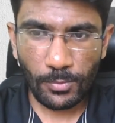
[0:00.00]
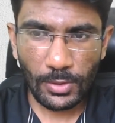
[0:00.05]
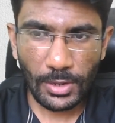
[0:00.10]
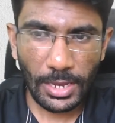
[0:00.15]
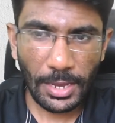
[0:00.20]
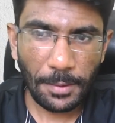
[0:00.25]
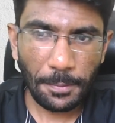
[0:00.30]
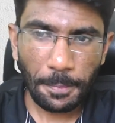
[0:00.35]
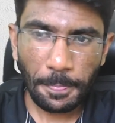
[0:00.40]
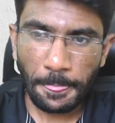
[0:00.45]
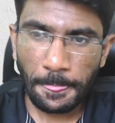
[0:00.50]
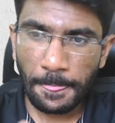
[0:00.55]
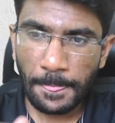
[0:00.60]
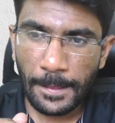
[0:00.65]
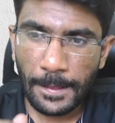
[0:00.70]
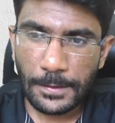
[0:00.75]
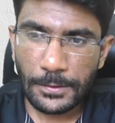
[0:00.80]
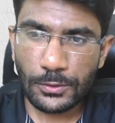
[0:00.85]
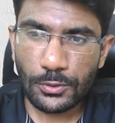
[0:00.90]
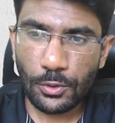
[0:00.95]
Okay,
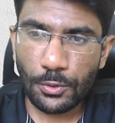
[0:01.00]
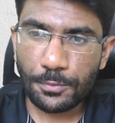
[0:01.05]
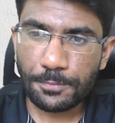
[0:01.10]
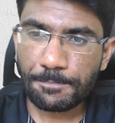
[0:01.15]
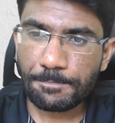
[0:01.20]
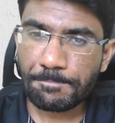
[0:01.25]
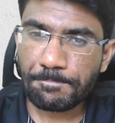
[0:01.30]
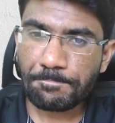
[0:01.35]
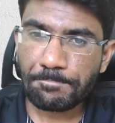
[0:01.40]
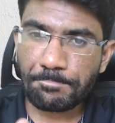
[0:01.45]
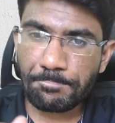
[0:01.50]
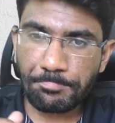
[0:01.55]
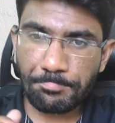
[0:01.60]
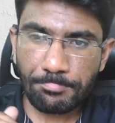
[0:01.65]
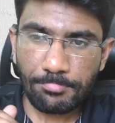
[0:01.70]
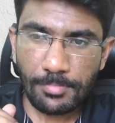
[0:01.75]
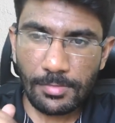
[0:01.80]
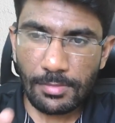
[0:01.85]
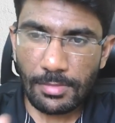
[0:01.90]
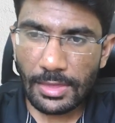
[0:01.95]
so
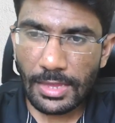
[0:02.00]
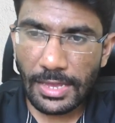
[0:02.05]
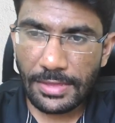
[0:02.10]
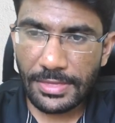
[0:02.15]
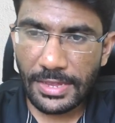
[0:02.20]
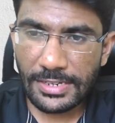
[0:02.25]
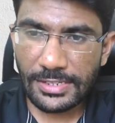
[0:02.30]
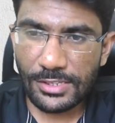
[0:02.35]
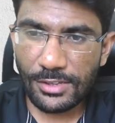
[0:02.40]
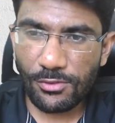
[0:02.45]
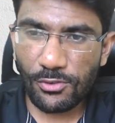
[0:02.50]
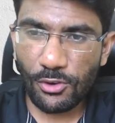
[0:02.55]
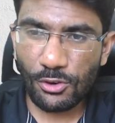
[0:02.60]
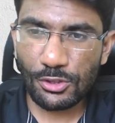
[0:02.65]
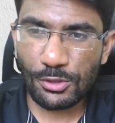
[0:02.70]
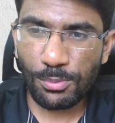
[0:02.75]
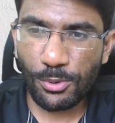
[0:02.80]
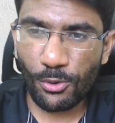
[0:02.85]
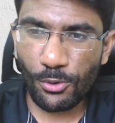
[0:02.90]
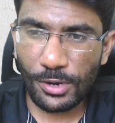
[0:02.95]
that is the
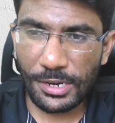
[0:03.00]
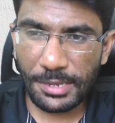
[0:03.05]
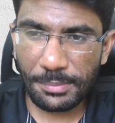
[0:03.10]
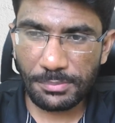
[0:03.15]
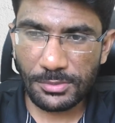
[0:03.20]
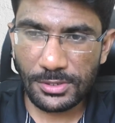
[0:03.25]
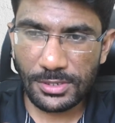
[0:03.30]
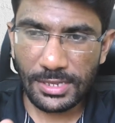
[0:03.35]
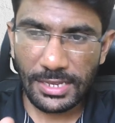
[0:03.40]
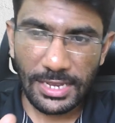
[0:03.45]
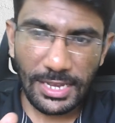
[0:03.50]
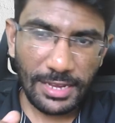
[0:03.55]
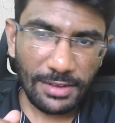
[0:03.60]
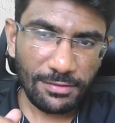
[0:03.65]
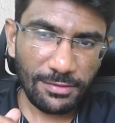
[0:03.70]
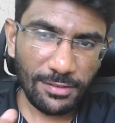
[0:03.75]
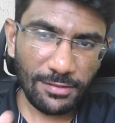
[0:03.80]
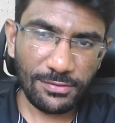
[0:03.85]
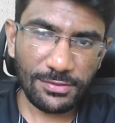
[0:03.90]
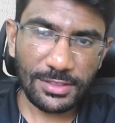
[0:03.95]
fourth proven tips.
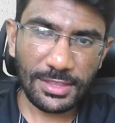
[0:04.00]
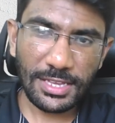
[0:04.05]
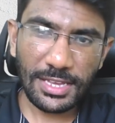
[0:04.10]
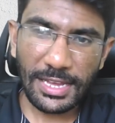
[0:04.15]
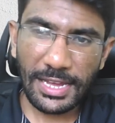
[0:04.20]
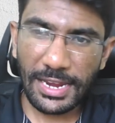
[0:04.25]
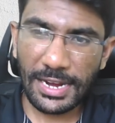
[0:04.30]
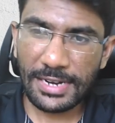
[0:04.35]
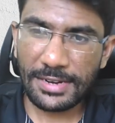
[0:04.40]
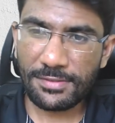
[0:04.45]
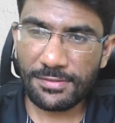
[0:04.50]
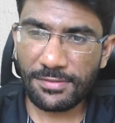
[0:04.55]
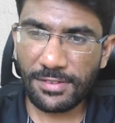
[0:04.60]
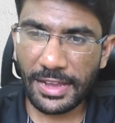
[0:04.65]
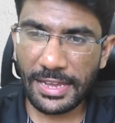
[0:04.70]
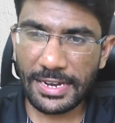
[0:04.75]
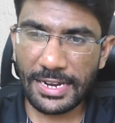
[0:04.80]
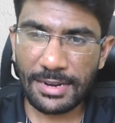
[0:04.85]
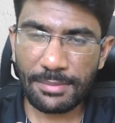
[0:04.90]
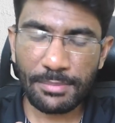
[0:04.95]
Fifth and
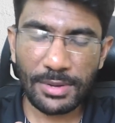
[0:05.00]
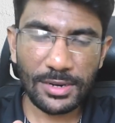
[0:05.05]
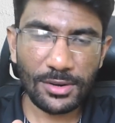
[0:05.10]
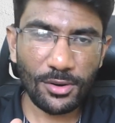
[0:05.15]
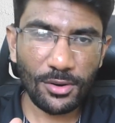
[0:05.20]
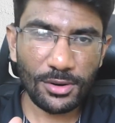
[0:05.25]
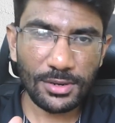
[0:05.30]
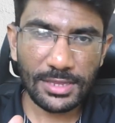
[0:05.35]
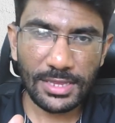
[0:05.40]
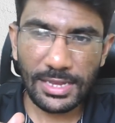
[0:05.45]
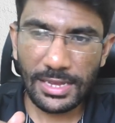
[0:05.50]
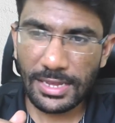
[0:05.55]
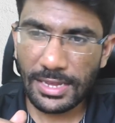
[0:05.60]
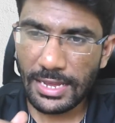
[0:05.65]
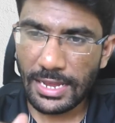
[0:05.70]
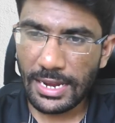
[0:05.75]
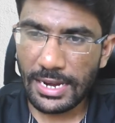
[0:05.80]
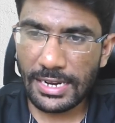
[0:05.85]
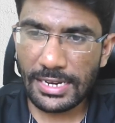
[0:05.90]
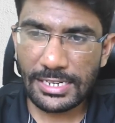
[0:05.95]
final, but not the
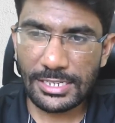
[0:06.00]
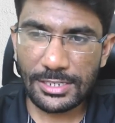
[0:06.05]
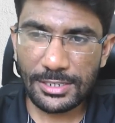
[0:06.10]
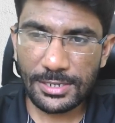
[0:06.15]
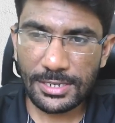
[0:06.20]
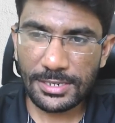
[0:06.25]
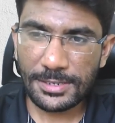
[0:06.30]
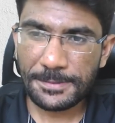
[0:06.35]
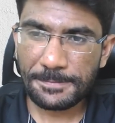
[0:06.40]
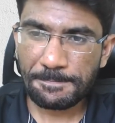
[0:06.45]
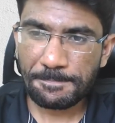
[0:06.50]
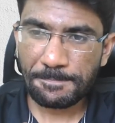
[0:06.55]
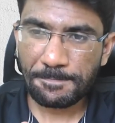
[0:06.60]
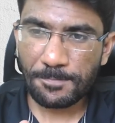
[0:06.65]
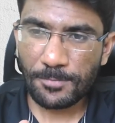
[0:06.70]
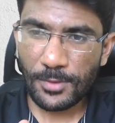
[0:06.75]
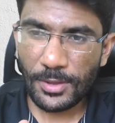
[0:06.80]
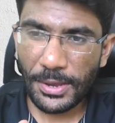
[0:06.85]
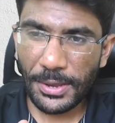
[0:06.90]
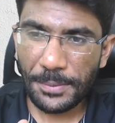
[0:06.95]
least.
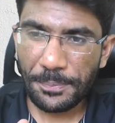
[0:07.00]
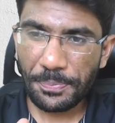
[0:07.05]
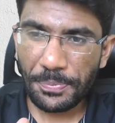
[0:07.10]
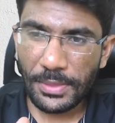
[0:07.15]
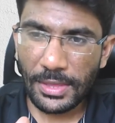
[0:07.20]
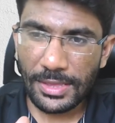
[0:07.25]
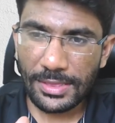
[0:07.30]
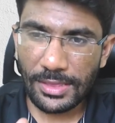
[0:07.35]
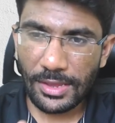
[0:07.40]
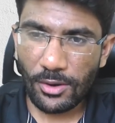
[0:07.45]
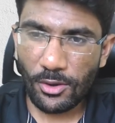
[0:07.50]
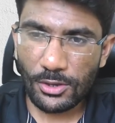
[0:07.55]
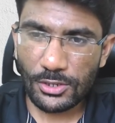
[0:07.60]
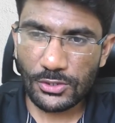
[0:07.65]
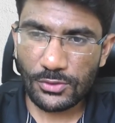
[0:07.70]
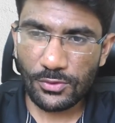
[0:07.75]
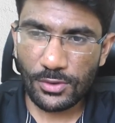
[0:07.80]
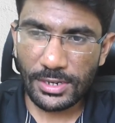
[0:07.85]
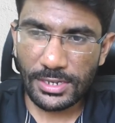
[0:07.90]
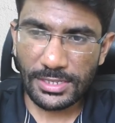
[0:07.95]
Okay, the
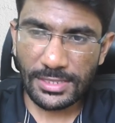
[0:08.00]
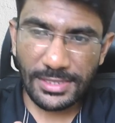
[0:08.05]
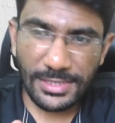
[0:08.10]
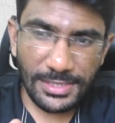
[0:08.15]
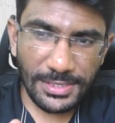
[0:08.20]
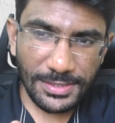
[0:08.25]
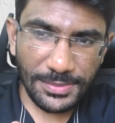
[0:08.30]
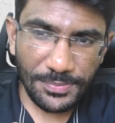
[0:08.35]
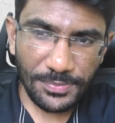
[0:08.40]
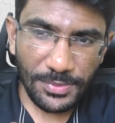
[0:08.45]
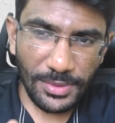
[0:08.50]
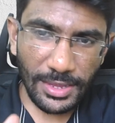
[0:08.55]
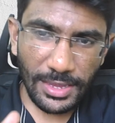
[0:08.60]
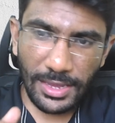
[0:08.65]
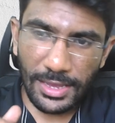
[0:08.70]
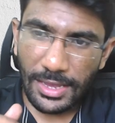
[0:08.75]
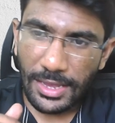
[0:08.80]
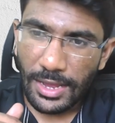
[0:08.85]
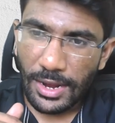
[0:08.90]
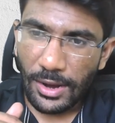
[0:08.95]
last one is,
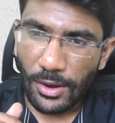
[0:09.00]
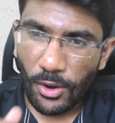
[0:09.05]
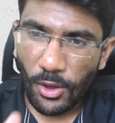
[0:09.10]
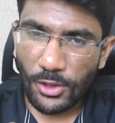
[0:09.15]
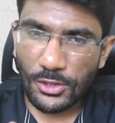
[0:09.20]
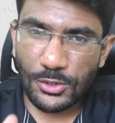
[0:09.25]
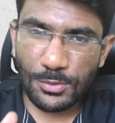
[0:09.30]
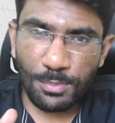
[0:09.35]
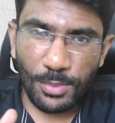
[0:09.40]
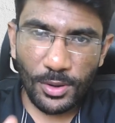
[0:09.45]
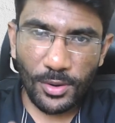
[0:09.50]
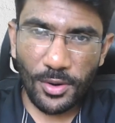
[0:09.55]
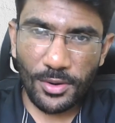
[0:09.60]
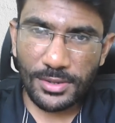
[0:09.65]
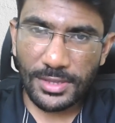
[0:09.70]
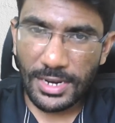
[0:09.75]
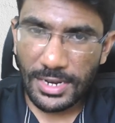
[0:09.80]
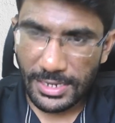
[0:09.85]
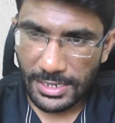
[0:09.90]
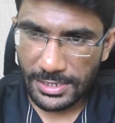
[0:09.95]
last but
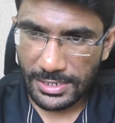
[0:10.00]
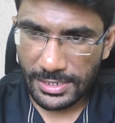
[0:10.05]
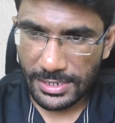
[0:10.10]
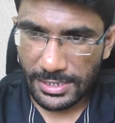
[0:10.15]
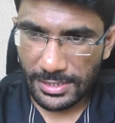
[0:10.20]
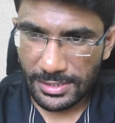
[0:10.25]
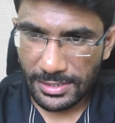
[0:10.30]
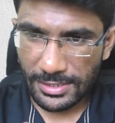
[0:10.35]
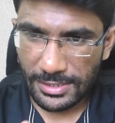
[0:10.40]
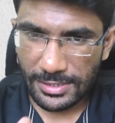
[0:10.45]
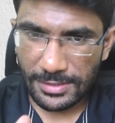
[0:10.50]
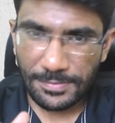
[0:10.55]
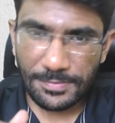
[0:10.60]
not the least, is